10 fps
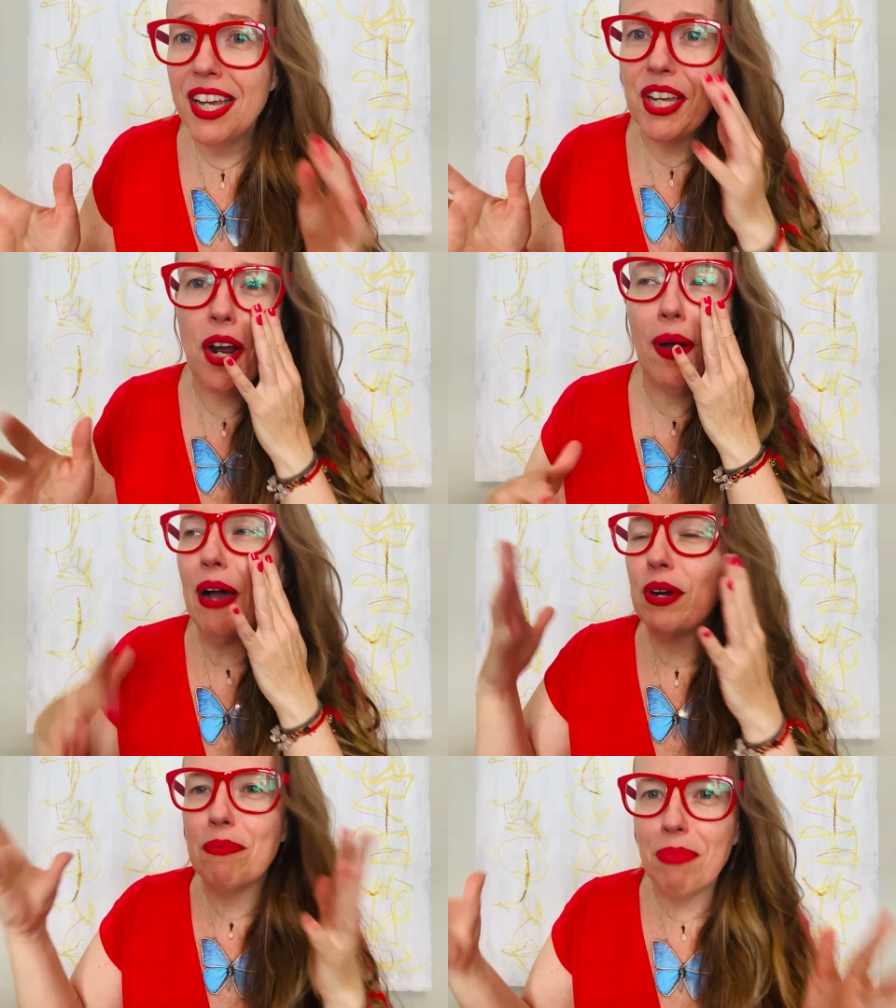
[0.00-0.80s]
you know,
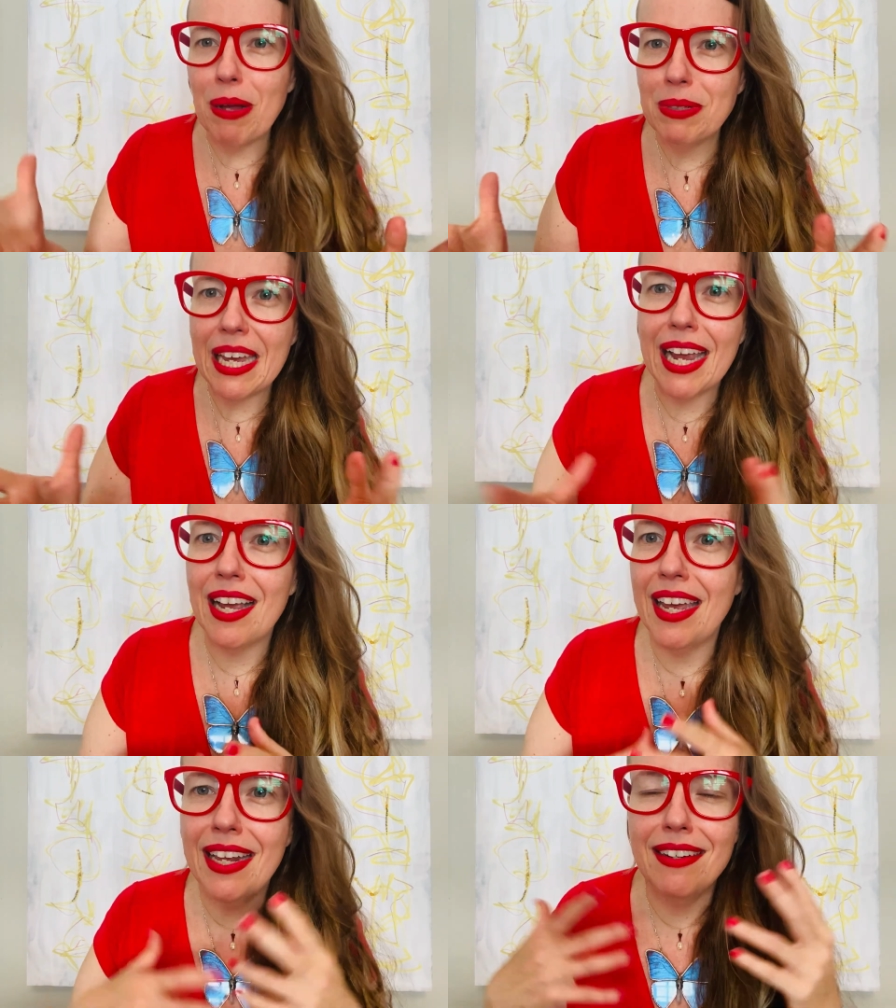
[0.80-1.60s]
out in
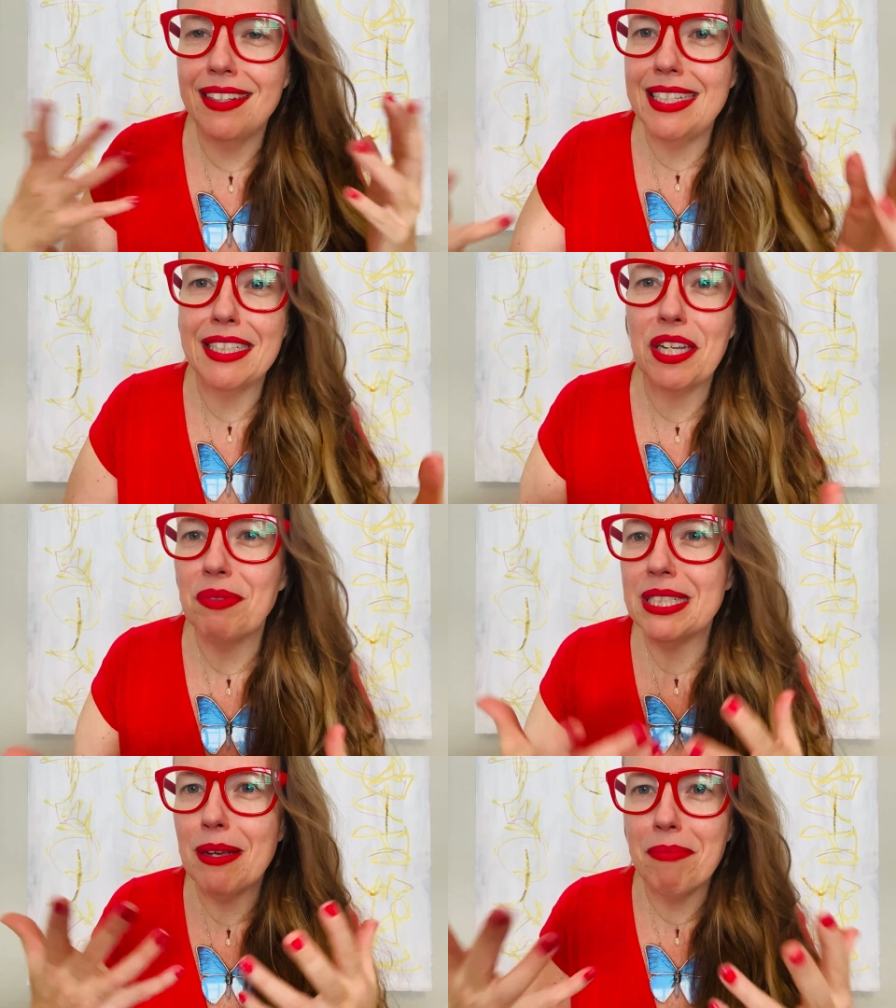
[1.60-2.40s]
public and dealing
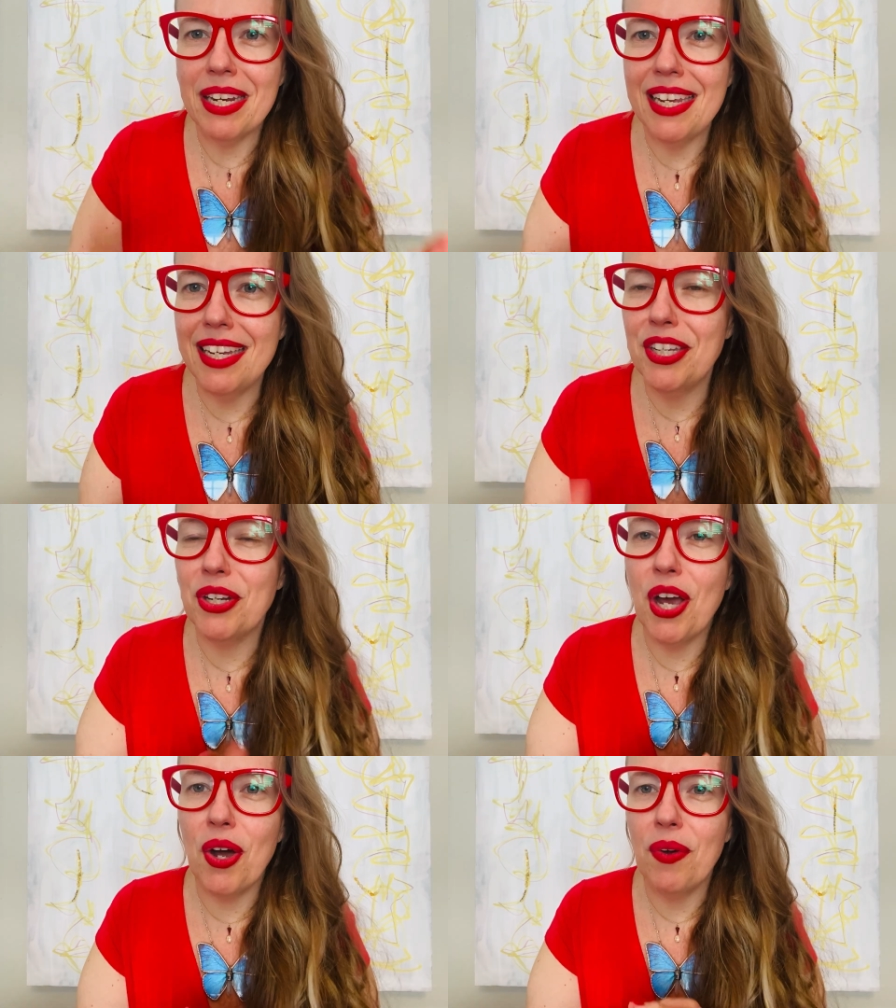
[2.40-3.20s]
with somebody,
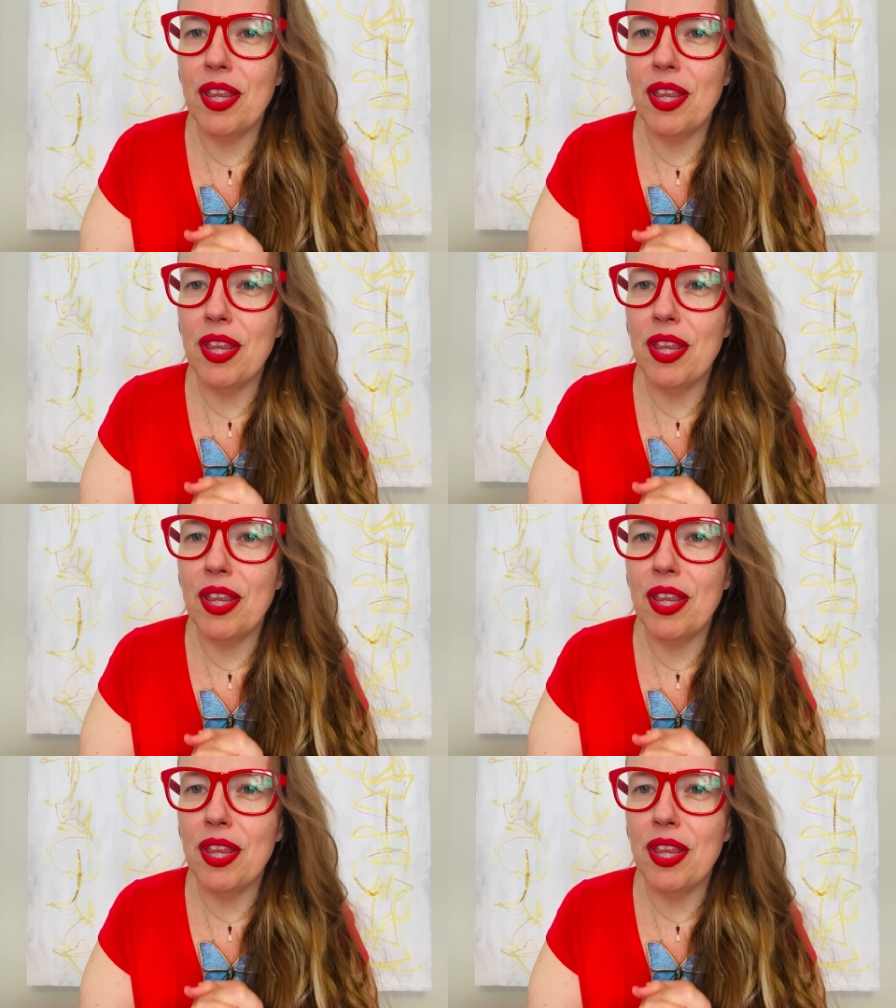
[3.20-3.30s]
you know,